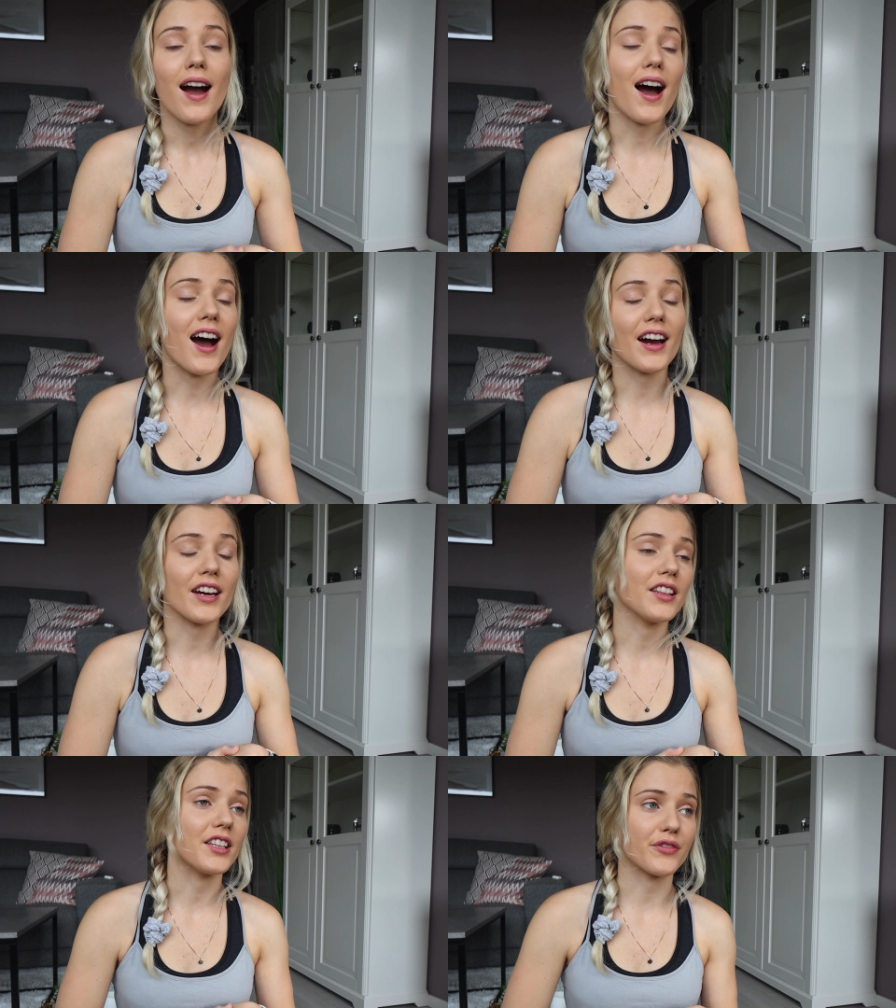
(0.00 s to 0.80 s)

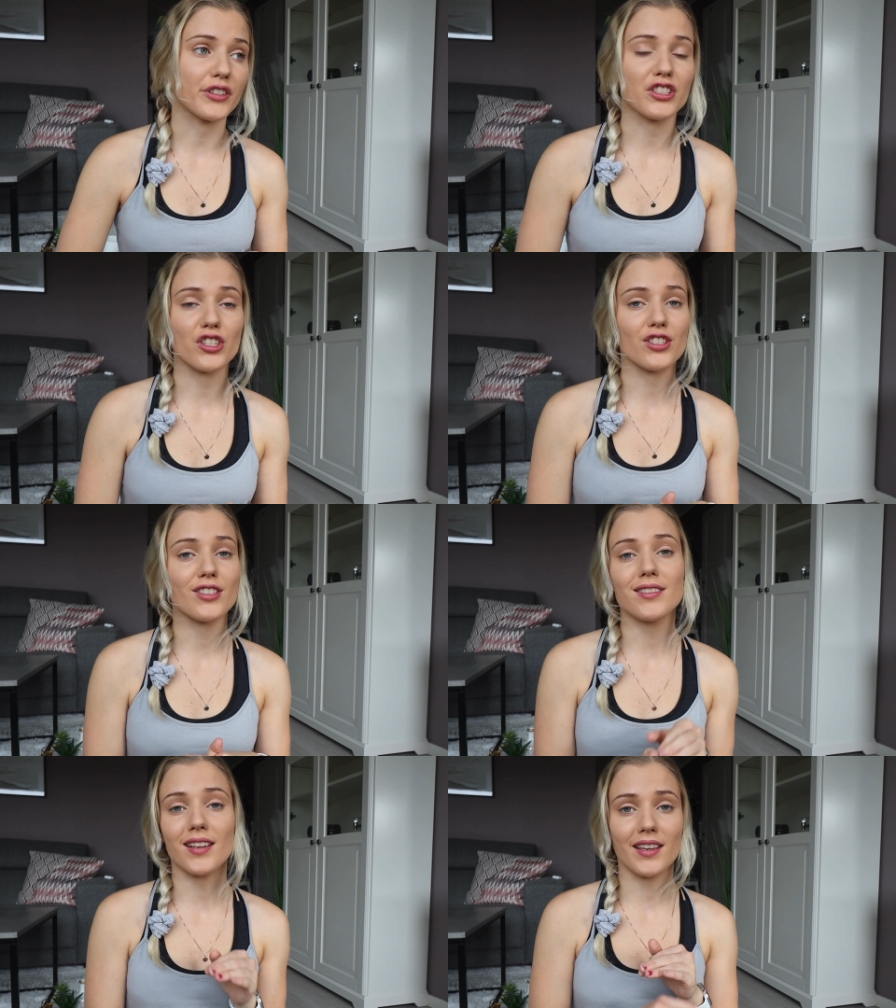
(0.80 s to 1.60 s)
I literally
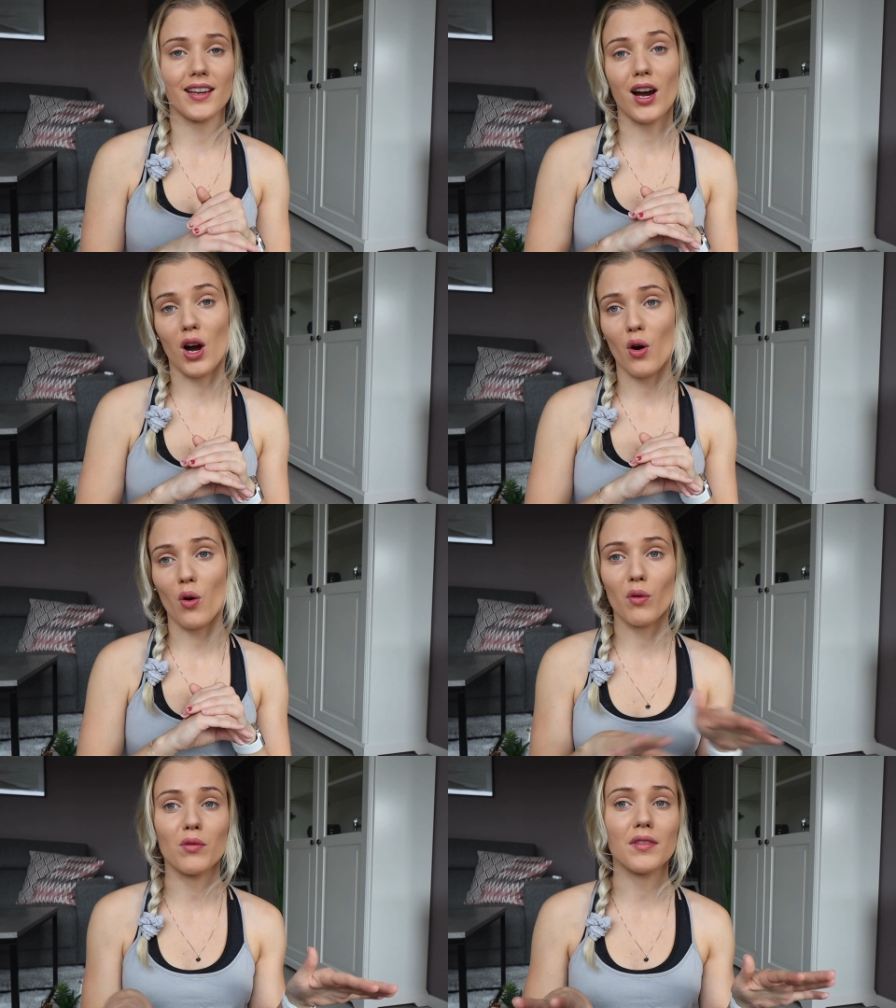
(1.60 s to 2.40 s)
just take a
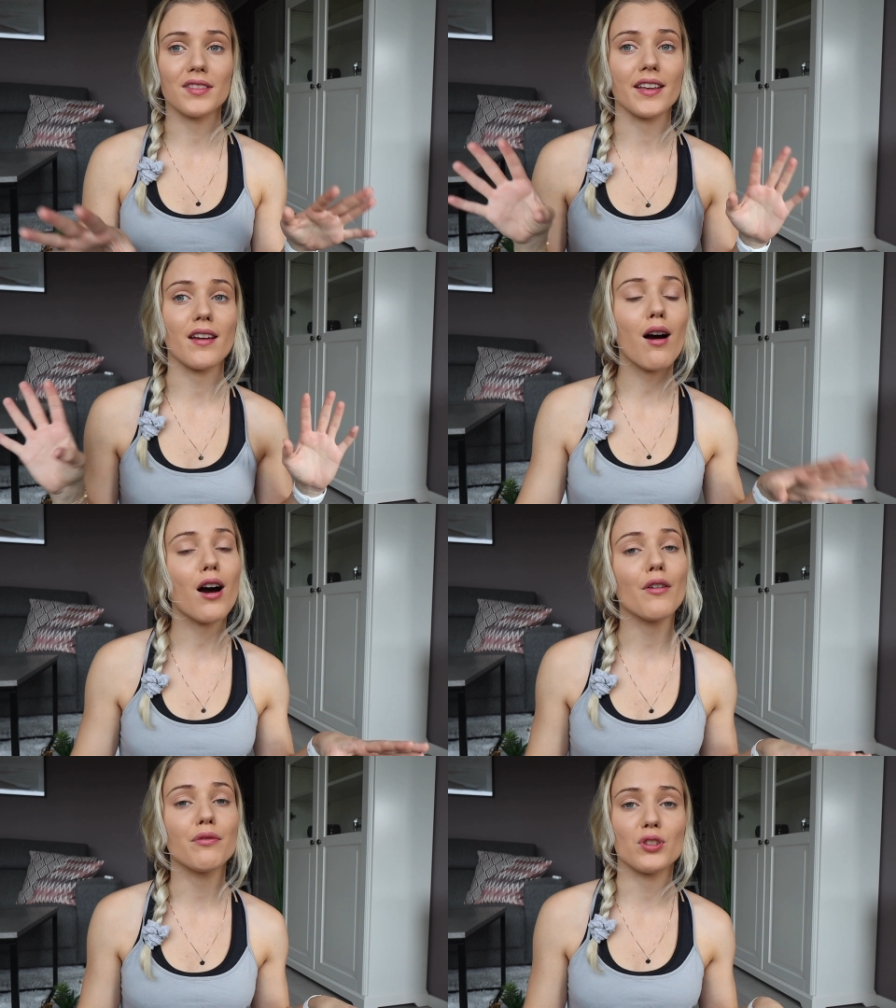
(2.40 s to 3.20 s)
whole day
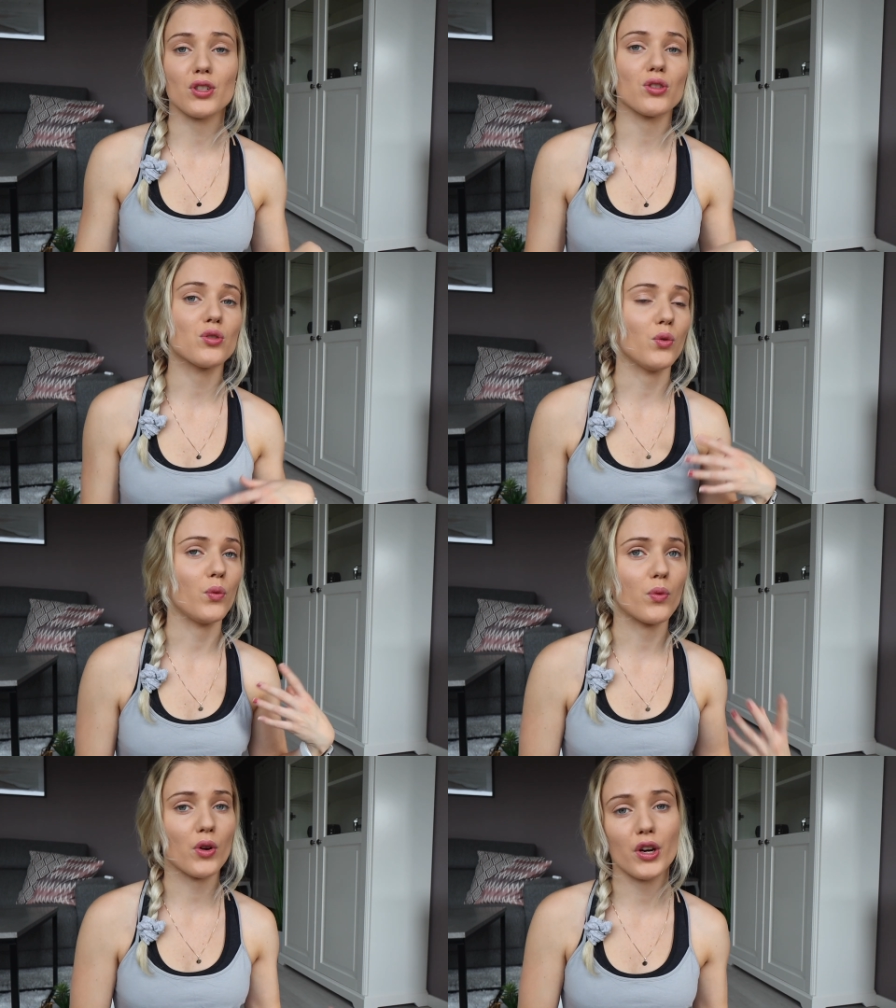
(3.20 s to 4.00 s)
off just to
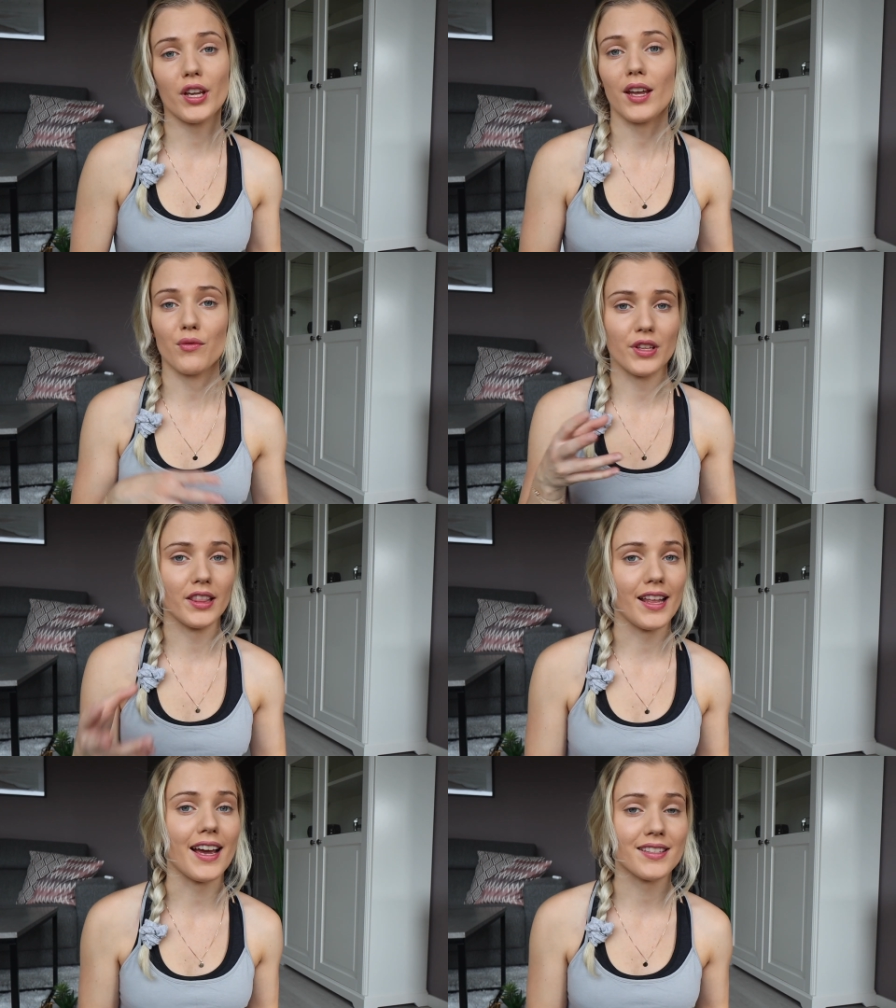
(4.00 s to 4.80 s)
work and
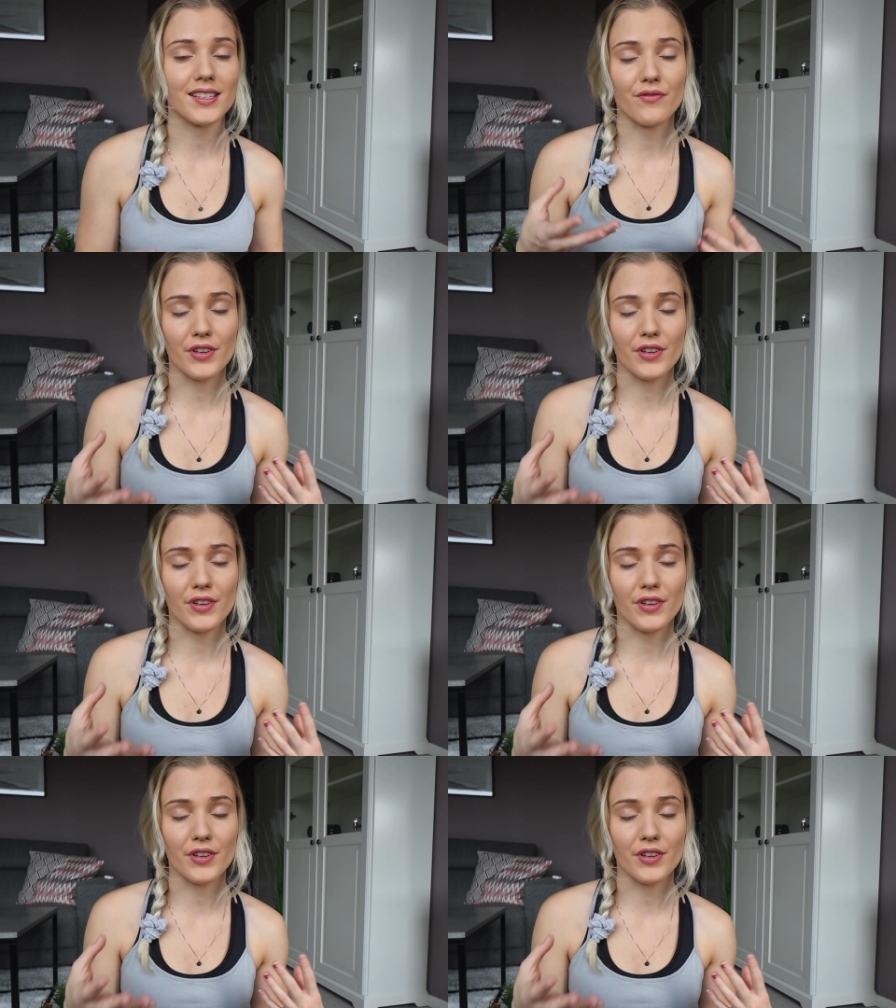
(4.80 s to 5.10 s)
relax and